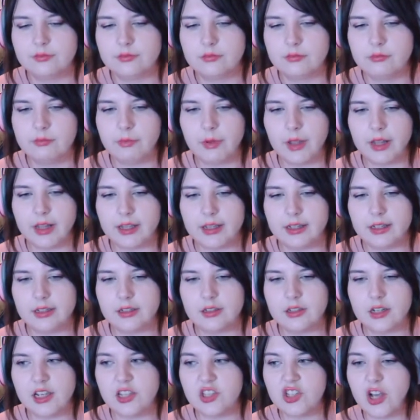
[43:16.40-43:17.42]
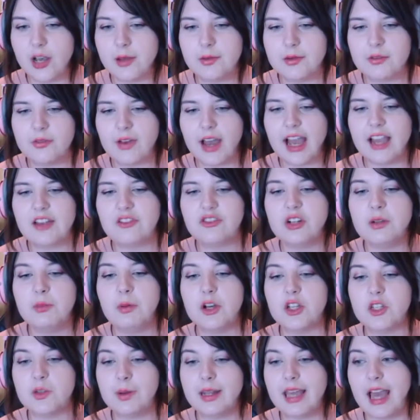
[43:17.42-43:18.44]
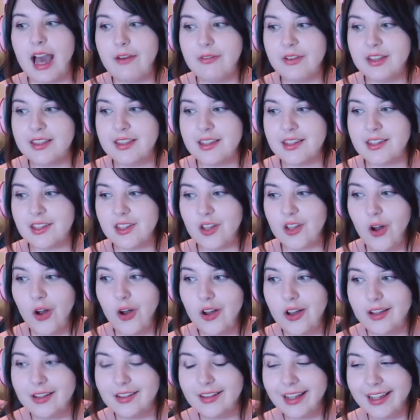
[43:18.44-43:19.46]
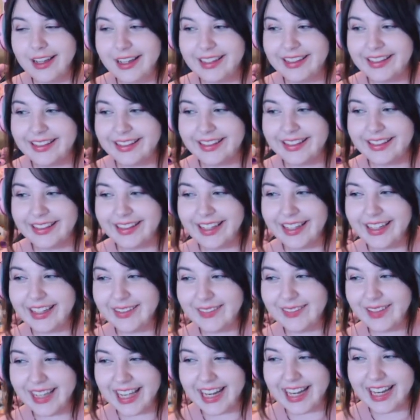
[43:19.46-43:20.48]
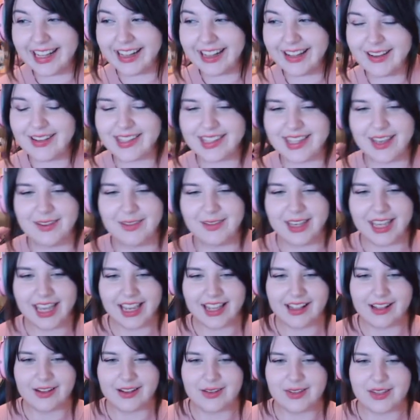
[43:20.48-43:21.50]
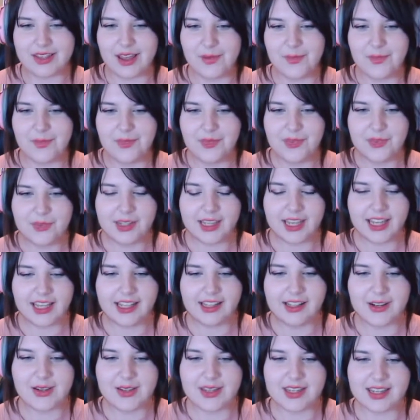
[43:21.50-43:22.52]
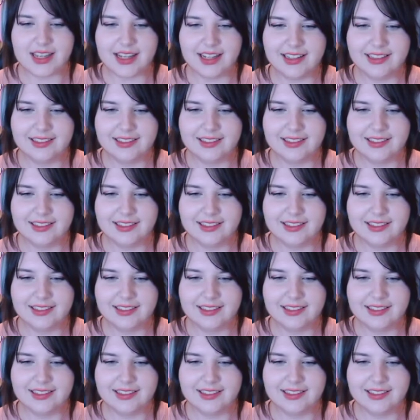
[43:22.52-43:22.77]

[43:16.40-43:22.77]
but, like, in, in terms of actually possibly having the slot, like, look, we're getting closer, we're getting closer, getting closer.